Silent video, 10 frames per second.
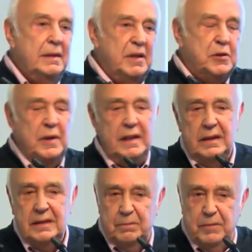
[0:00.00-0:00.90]

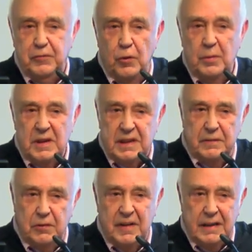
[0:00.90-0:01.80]
between the performance
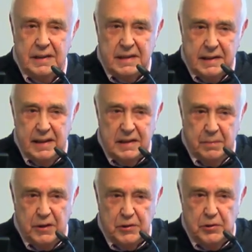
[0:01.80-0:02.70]
of the United States
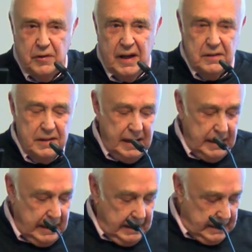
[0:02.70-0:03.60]

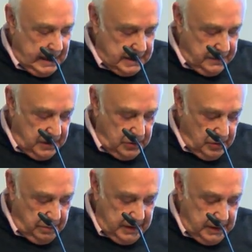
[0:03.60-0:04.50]
post-2008 and that of the
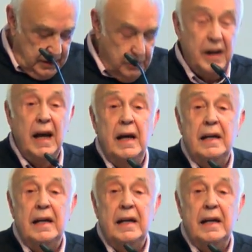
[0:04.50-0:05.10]
European Union.